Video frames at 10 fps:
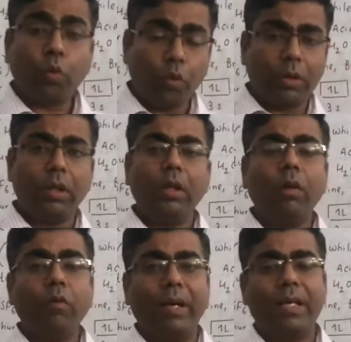
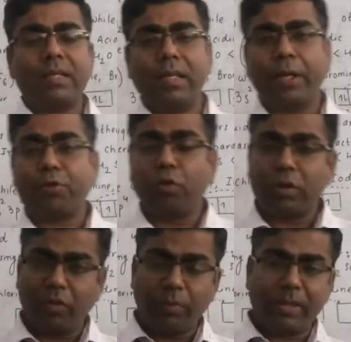Total valence
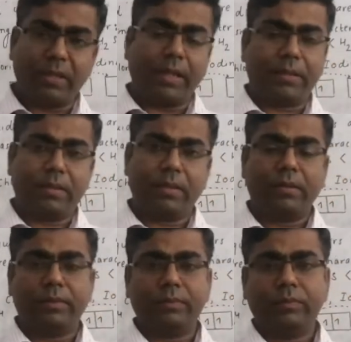electrons will be
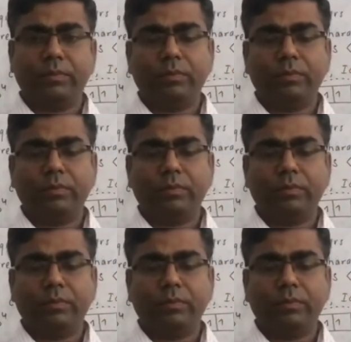6.